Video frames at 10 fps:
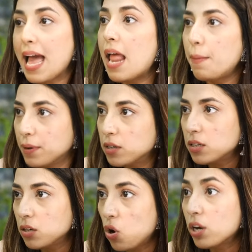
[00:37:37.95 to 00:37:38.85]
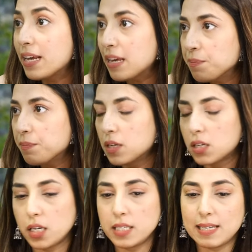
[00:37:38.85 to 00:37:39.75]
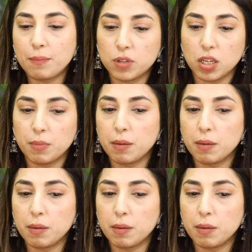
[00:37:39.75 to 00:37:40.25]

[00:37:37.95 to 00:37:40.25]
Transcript: help her or him in something.